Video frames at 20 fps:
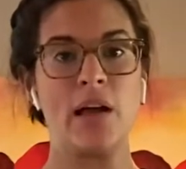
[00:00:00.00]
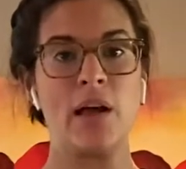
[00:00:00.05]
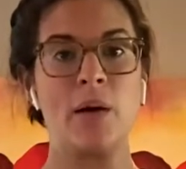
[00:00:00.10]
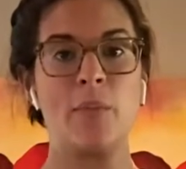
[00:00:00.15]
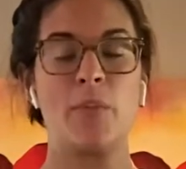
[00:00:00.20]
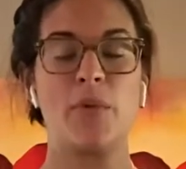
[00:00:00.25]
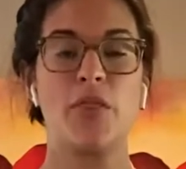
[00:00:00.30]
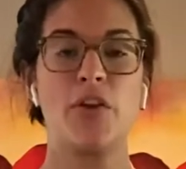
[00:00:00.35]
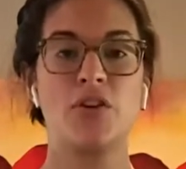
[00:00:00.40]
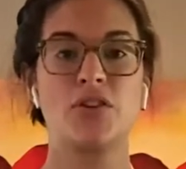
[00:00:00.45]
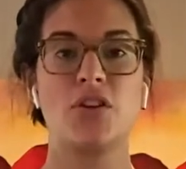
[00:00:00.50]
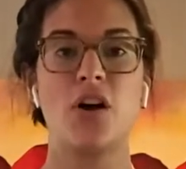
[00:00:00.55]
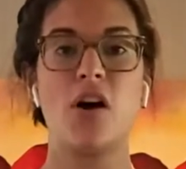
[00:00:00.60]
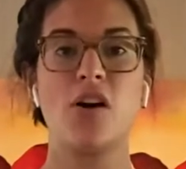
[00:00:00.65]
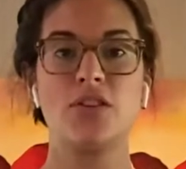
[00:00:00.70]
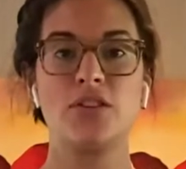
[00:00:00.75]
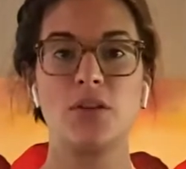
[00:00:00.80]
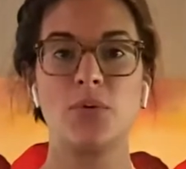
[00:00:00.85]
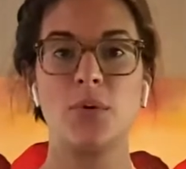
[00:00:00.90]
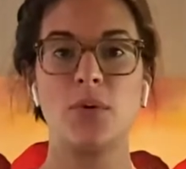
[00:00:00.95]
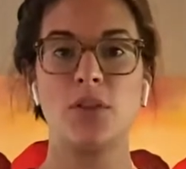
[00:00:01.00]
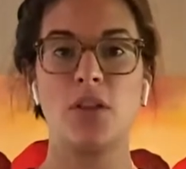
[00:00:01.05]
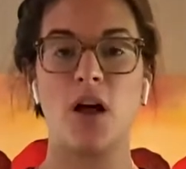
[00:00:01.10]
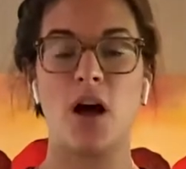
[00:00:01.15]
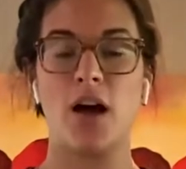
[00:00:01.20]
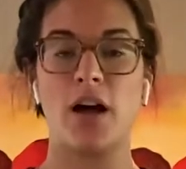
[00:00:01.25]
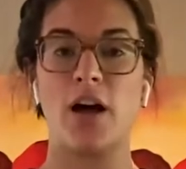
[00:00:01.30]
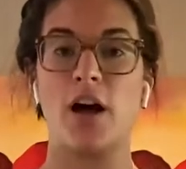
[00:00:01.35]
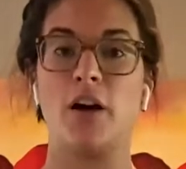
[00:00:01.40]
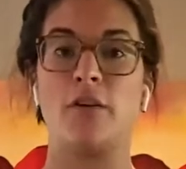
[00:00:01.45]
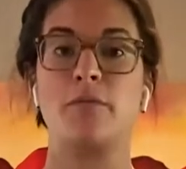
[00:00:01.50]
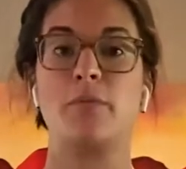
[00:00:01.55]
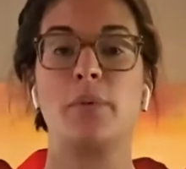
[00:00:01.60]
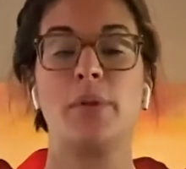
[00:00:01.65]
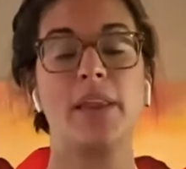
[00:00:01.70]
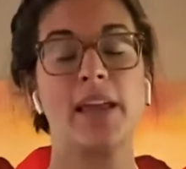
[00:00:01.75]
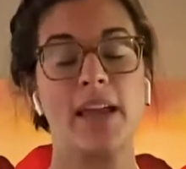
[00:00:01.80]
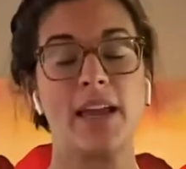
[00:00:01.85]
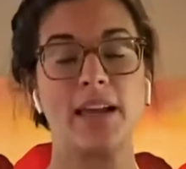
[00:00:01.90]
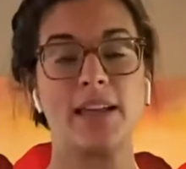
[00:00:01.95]
But there's also a lot of
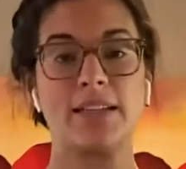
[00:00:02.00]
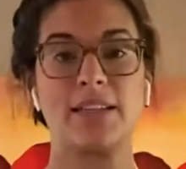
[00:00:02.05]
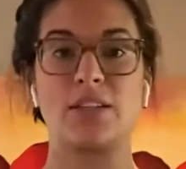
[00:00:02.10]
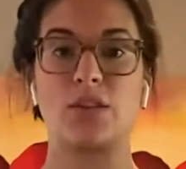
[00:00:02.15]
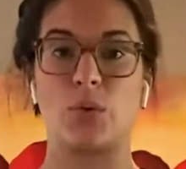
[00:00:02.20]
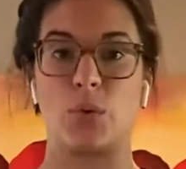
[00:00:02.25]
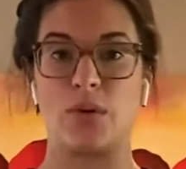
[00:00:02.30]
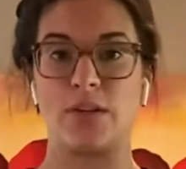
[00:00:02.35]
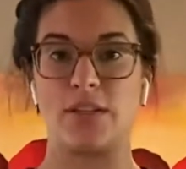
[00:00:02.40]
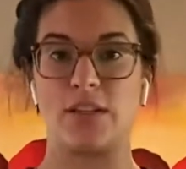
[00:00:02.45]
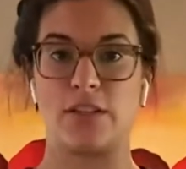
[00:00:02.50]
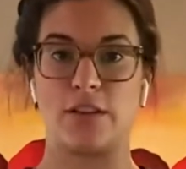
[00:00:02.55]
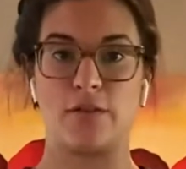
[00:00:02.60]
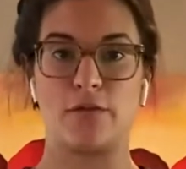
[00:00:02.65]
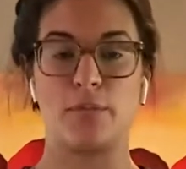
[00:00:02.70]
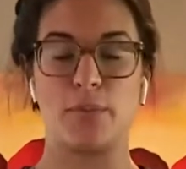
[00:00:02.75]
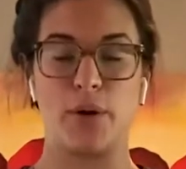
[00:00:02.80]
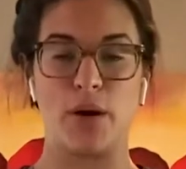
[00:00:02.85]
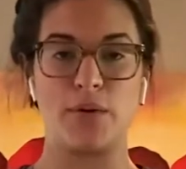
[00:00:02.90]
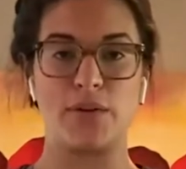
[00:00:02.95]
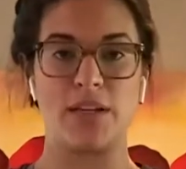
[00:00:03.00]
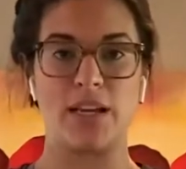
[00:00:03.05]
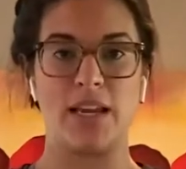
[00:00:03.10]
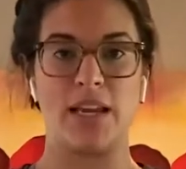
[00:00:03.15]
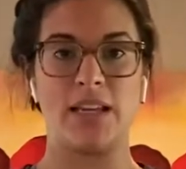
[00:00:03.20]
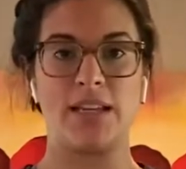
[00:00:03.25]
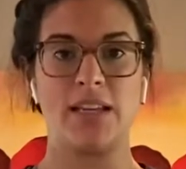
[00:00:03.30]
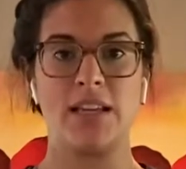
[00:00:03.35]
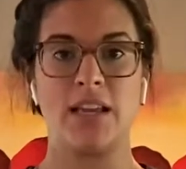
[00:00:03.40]
plant sources of protein.